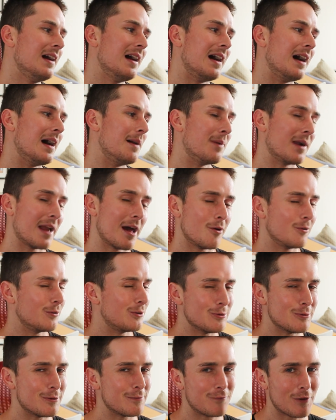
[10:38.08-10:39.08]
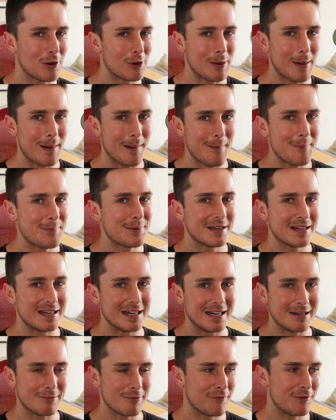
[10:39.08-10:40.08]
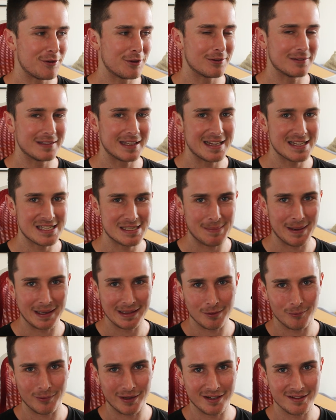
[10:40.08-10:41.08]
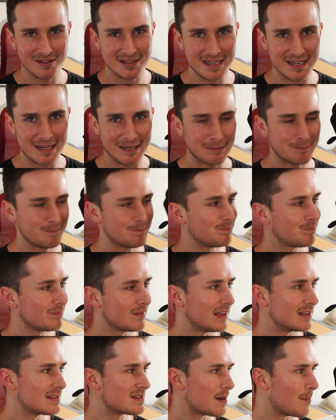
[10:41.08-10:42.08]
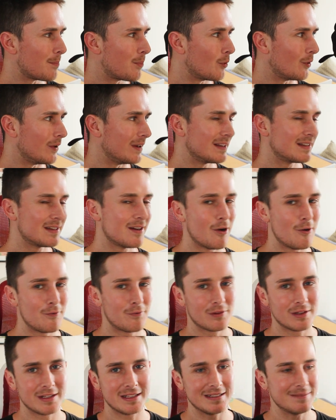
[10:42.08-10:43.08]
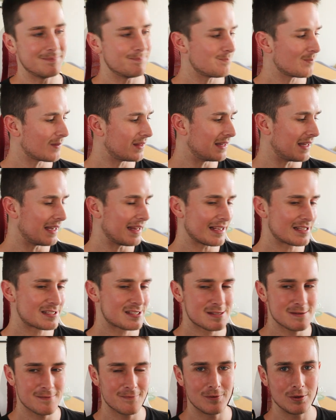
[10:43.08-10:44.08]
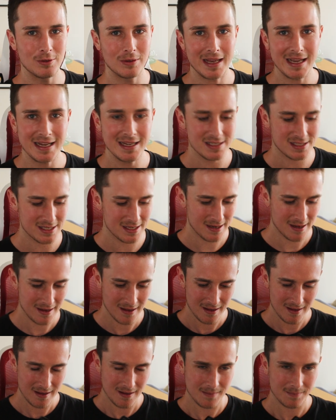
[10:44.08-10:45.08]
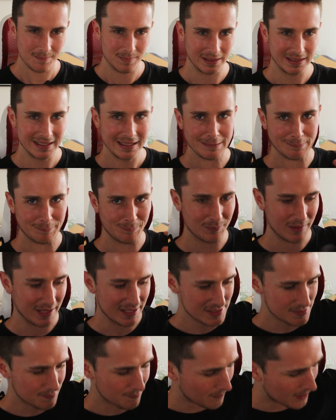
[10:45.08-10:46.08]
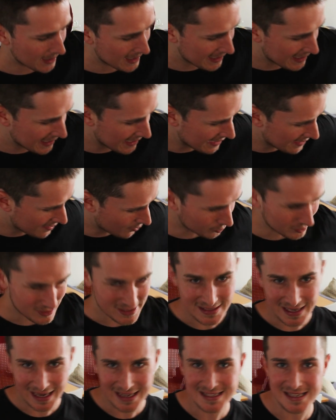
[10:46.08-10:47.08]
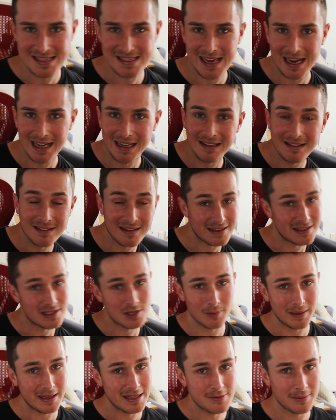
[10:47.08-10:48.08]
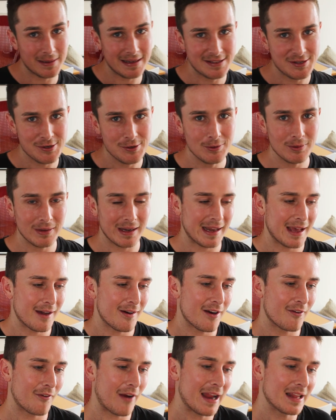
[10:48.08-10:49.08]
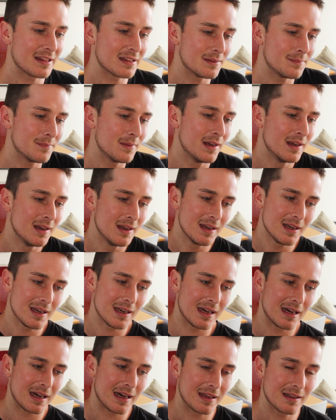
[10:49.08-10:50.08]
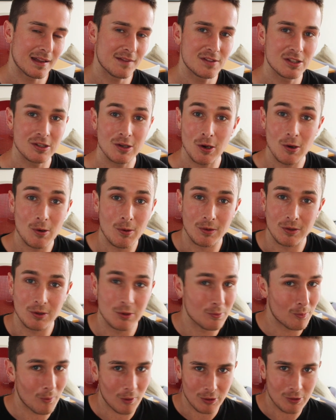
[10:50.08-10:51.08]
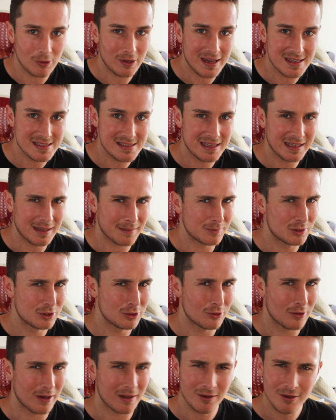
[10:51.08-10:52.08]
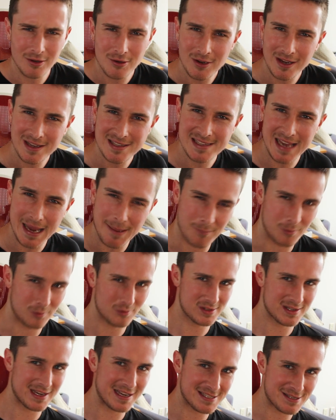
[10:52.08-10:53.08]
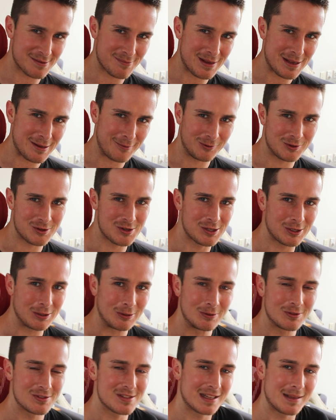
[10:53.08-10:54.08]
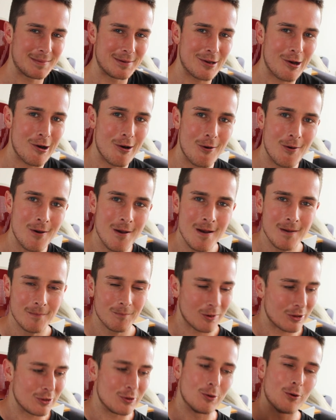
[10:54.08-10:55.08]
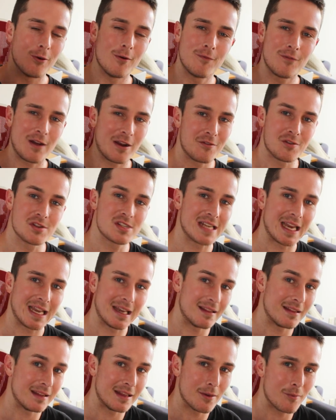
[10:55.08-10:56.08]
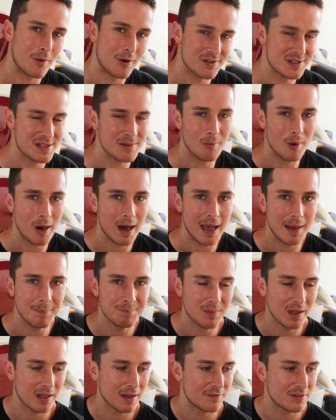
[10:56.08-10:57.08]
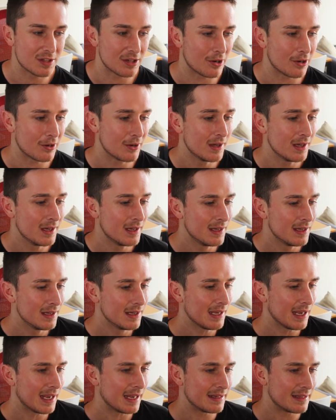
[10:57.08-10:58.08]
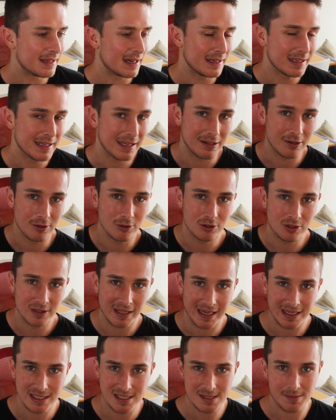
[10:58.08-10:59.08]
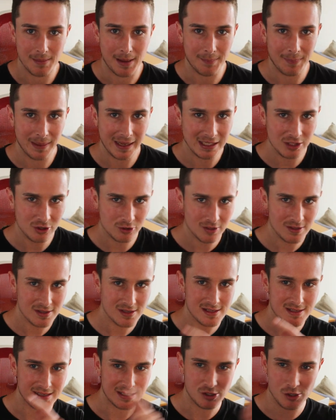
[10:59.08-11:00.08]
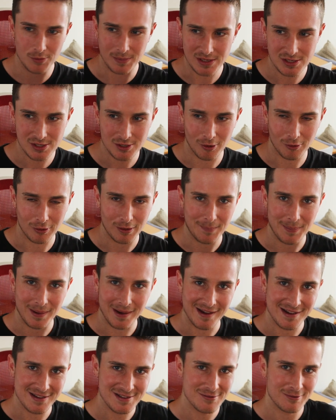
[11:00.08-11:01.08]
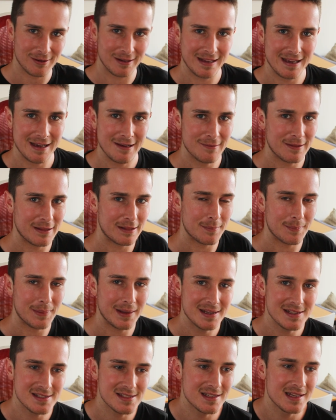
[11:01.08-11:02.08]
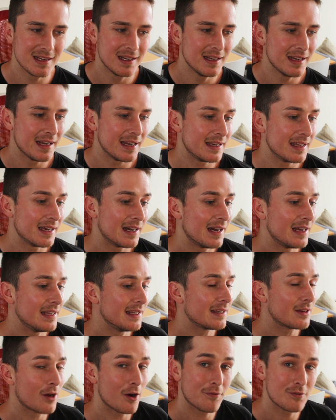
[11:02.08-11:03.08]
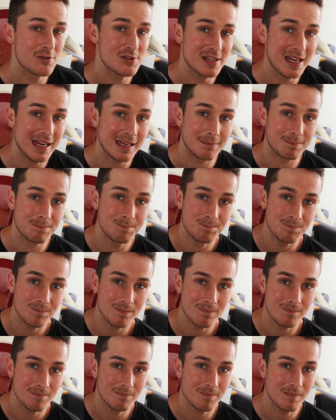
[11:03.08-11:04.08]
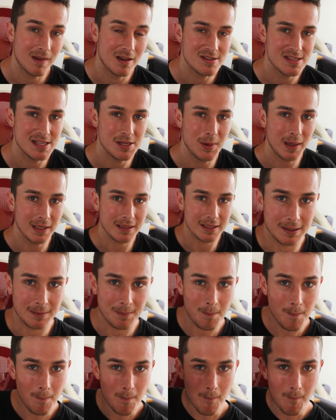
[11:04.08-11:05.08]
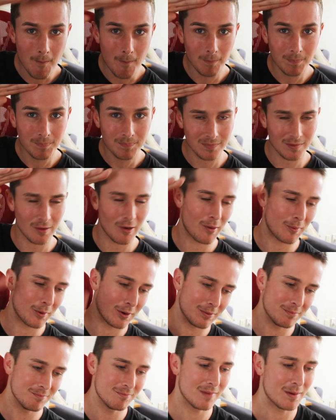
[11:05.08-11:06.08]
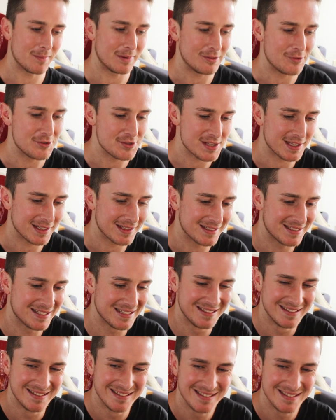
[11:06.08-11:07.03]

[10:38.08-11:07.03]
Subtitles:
But I'll do a follow-up review on these about the wear and tear at some point, hopefully in the next few days. But yeah, that's all the skates I skated in 2022 and how I rank them. I'd love to know what you guys think. I'm sure a lot of you guys skate more skates than me, which is cool. So let me know what your favorite skate of the year was and why. I'd love to know. And yeah, huge thanks to my patrons. They should be scrolling past right now. They're the best. And go for a skate. I'll see you there. No, I won't. I'm in New Zealand.